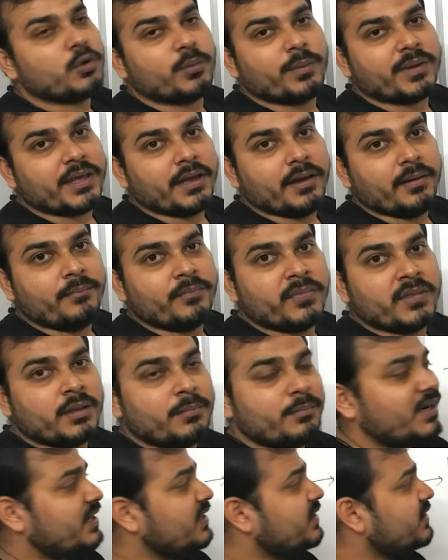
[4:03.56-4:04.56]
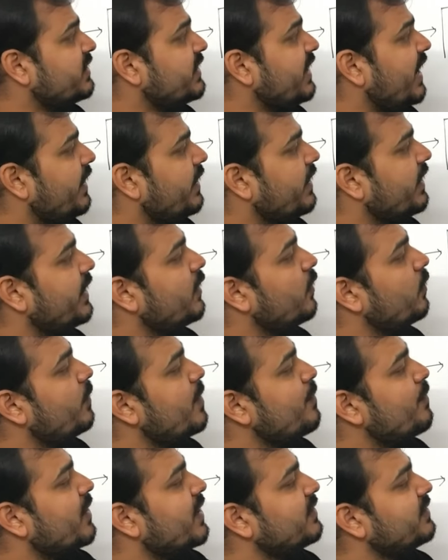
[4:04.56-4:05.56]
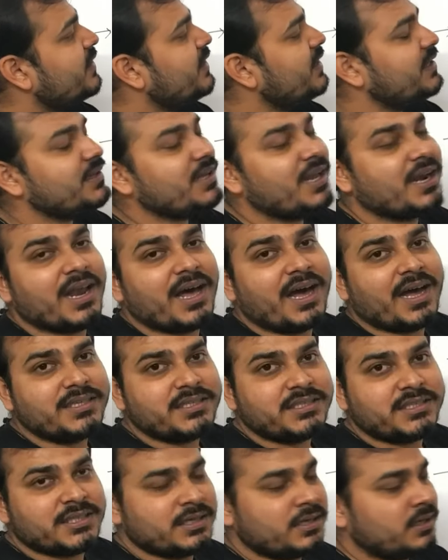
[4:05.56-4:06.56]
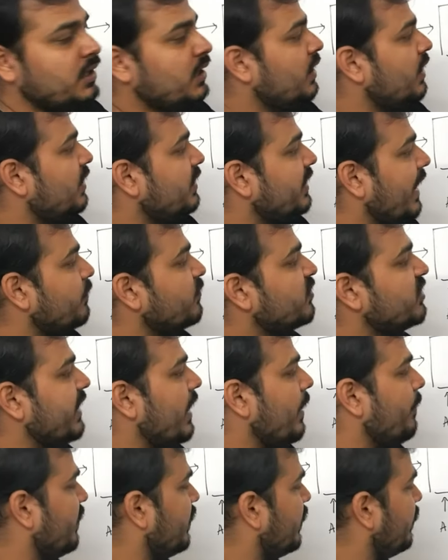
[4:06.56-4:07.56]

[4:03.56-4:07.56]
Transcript: over here, but instead it will be present in the last timestamp.